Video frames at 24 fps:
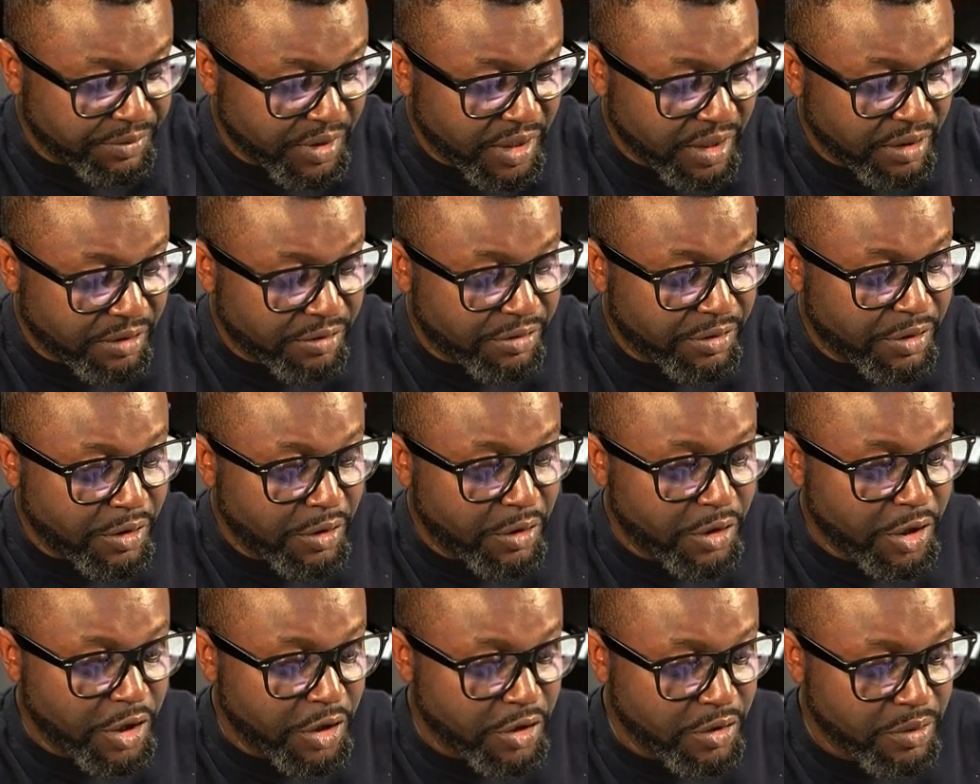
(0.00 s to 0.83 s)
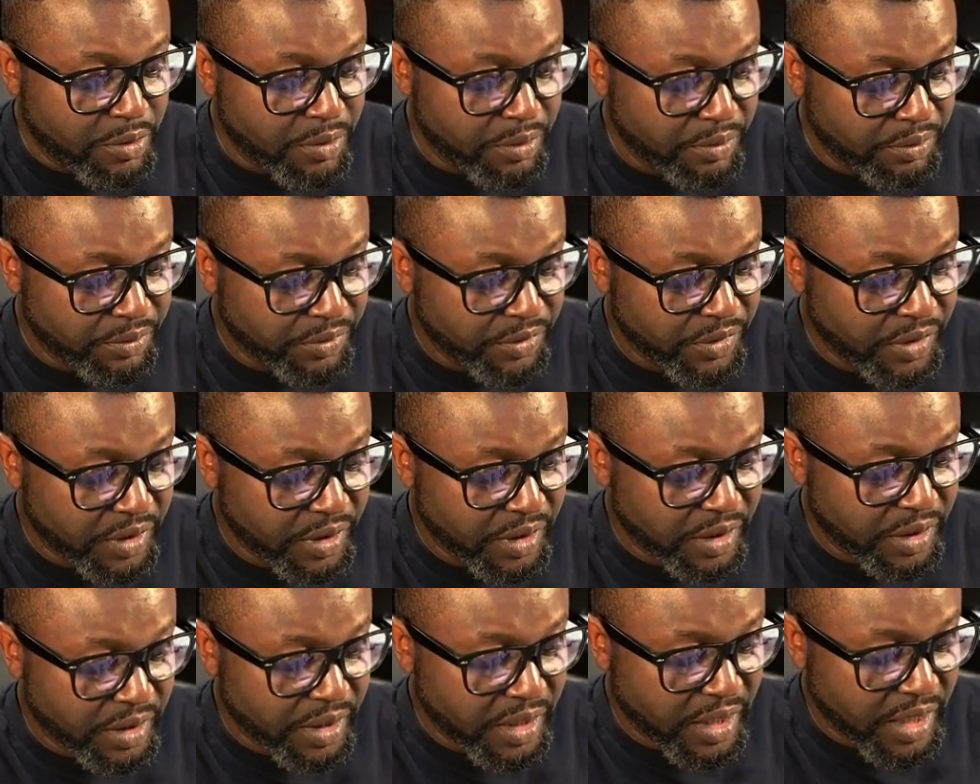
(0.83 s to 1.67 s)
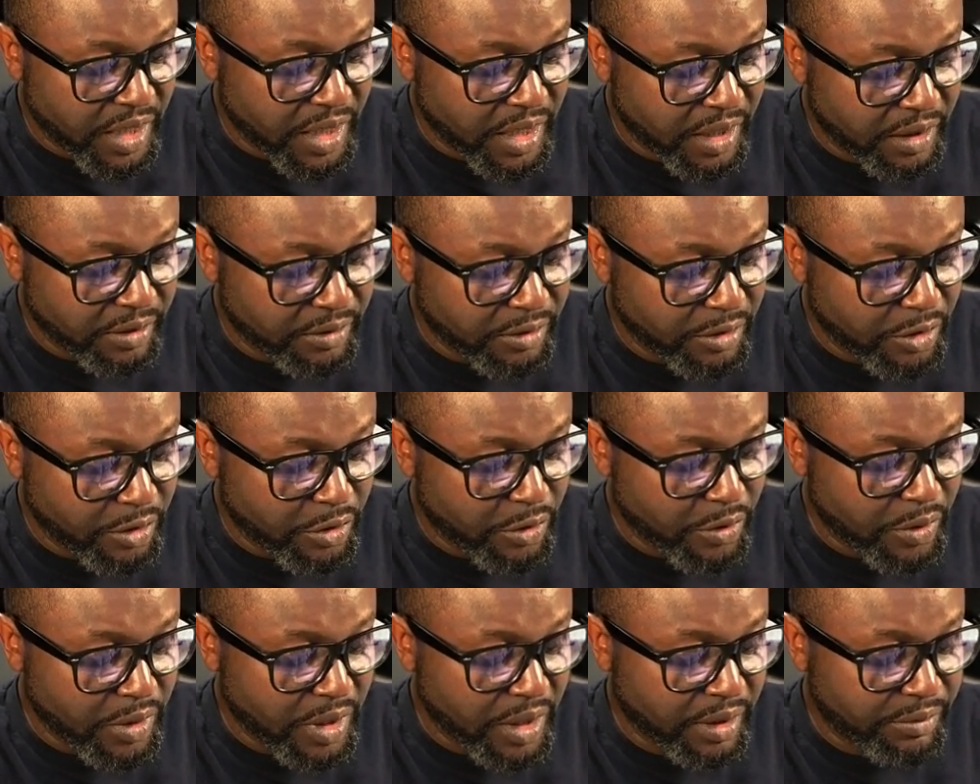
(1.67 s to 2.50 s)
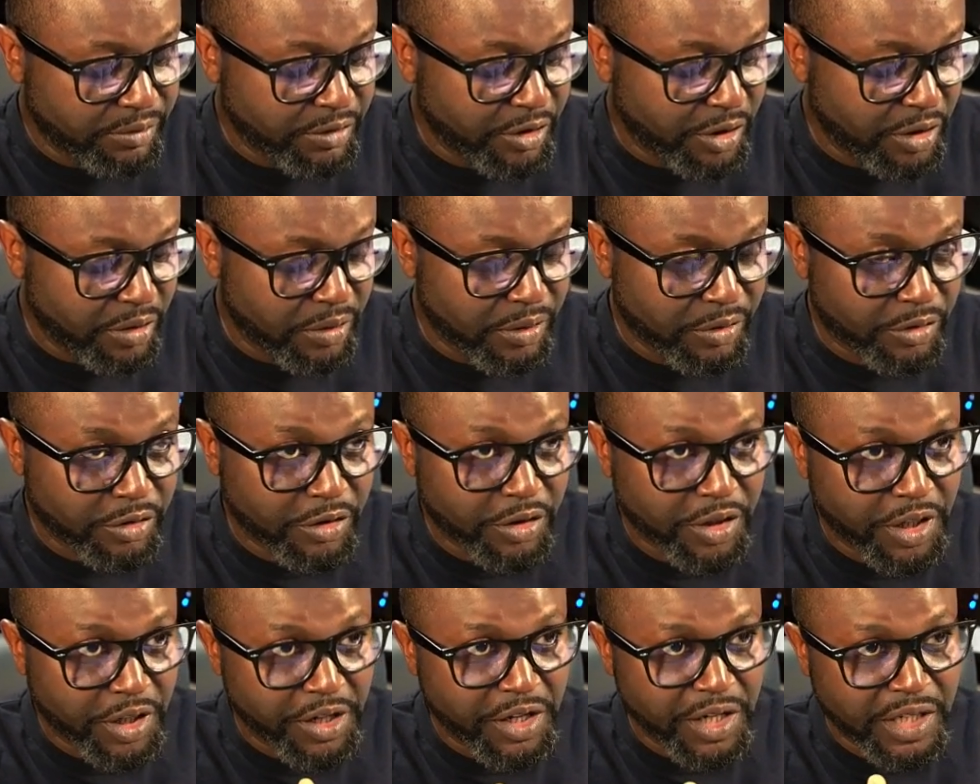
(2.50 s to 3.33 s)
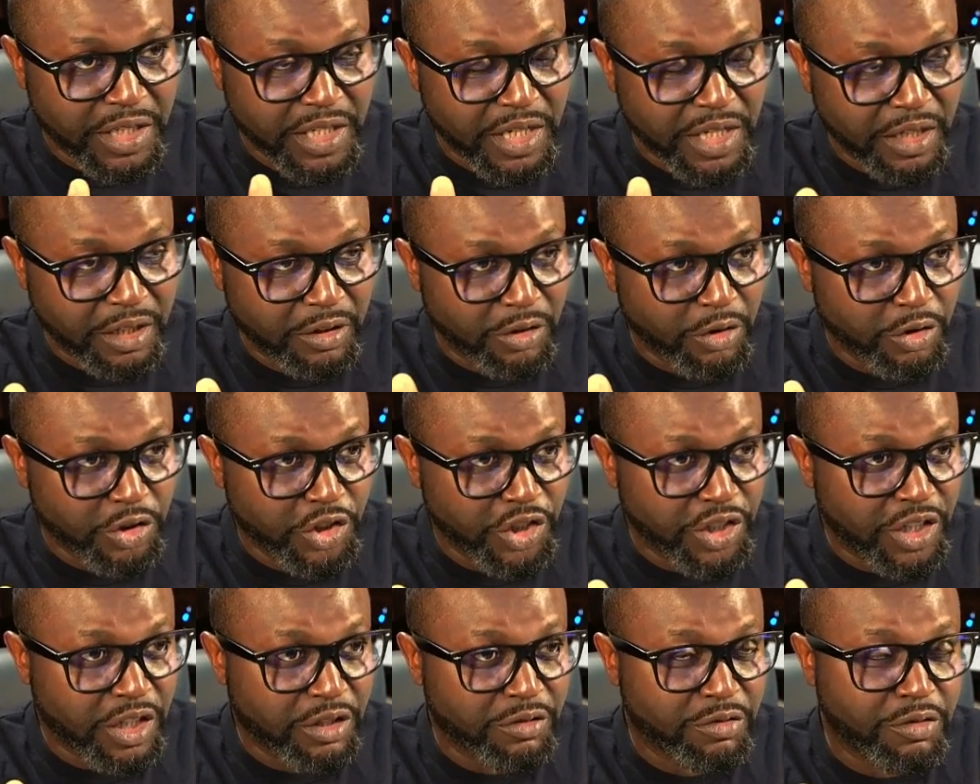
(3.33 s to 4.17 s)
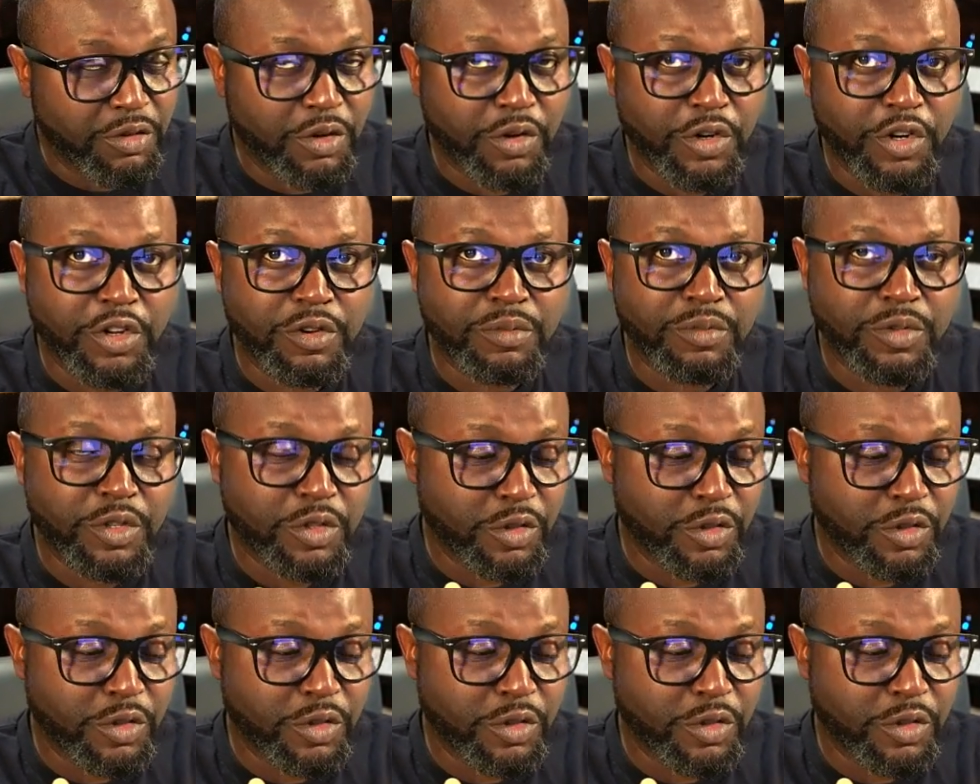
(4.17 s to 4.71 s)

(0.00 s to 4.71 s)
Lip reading: volume, to create a logical volume,